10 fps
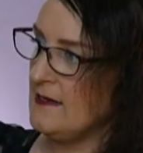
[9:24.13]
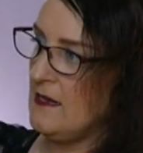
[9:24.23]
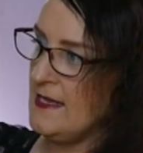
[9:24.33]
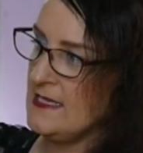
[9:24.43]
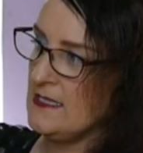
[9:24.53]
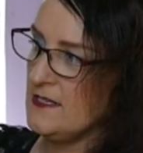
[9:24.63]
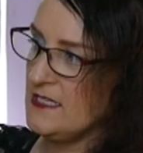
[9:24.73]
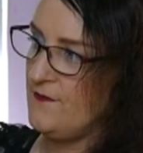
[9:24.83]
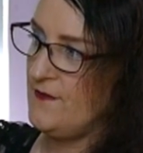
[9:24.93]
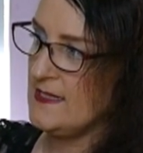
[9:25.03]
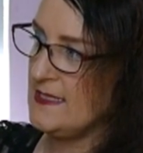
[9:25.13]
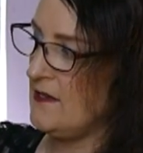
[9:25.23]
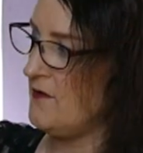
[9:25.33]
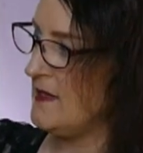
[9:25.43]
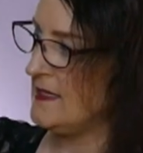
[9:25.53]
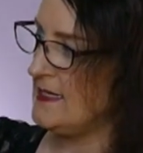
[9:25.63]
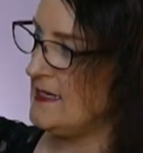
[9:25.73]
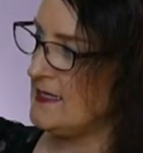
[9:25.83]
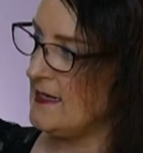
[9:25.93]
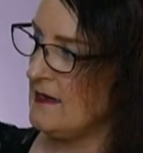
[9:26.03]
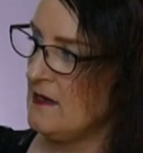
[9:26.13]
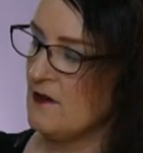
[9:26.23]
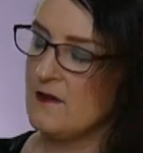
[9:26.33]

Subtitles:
like there's lots of flicks that go in the center,